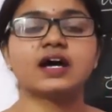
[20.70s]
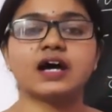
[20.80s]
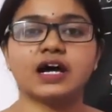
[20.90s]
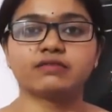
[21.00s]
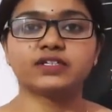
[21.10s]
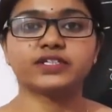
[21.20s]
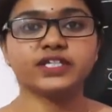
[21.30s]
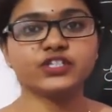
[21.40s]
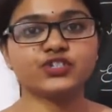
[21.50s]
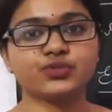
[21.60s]
I will
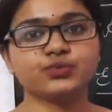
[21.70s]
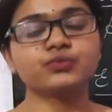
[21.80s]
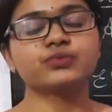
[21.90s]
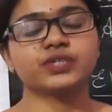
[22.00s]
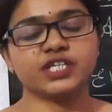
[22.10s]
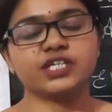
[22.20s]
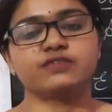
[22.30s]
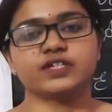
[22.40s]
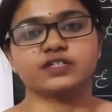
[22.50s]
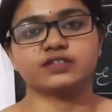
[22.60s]
teach you
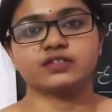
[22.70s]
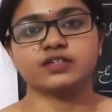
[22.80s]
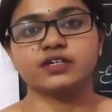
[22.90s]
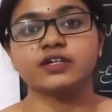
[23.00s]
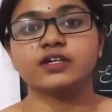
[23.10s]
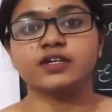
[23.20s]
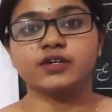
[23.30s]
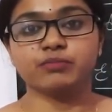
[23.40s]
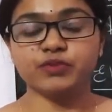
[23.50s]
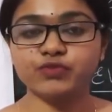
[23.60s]
EVS.
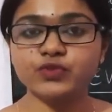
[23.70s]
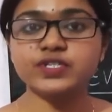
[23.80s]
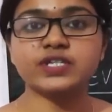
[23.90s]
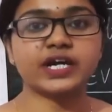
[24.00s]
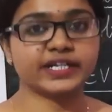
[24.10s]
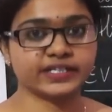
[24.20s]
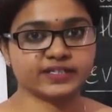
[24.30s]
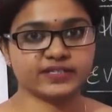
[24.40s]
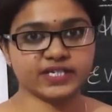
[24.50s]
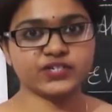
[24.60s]
Before starting the
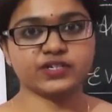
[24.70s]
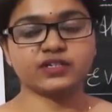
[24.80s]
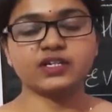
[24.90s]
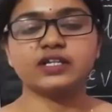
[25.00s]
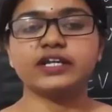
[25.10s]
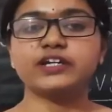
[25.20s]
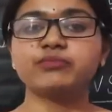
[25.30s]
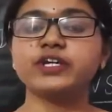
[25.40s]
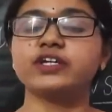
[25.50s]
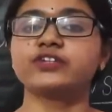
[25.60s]
session, let
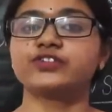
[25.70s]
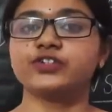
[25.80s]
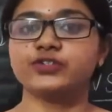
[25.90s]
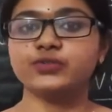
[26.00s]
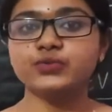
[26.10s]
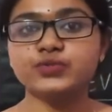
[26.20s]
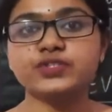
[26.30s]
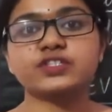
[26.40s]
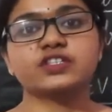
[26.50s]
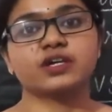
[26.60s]
me
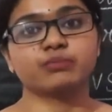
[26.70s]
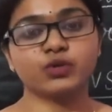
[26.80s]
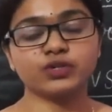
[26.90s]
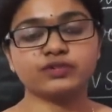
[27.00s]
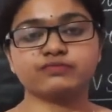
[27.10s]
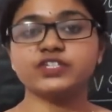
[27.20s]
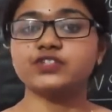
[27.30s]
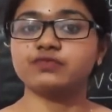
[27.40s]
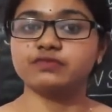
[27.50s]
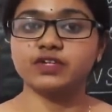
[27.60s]
introduce the book which
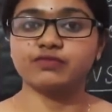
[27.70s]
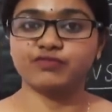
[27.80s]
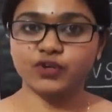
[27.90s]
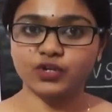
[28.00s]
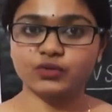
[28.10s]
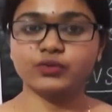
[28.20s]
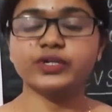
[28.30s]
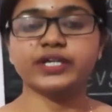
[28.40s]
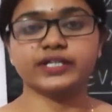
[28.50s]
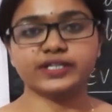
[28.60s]
we will follow
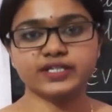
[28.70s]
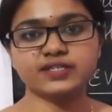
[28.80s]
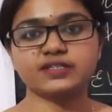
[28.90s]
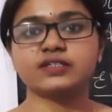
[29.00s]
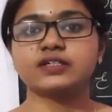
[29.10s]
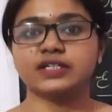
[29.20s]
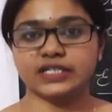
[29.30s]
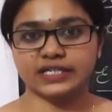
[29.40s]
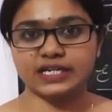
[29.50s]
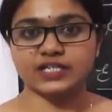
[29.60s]
in this
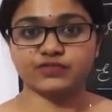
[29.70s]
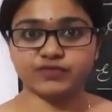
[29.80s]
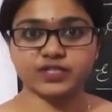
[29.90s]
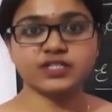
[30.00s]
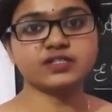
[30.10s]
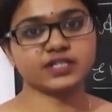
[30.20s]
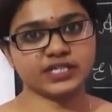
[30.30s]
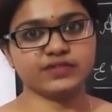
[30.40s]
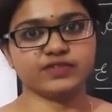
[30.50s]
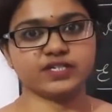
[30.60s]
class first
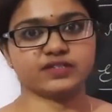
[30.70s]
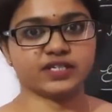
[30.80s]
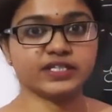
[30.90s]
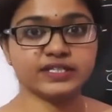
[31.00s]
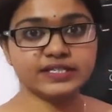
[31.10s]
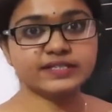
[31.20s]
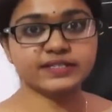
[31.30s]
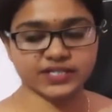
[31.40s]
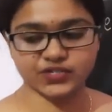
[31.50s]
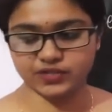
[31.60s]
EVS in this
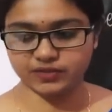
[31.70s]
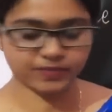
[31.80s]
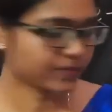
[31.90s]
session.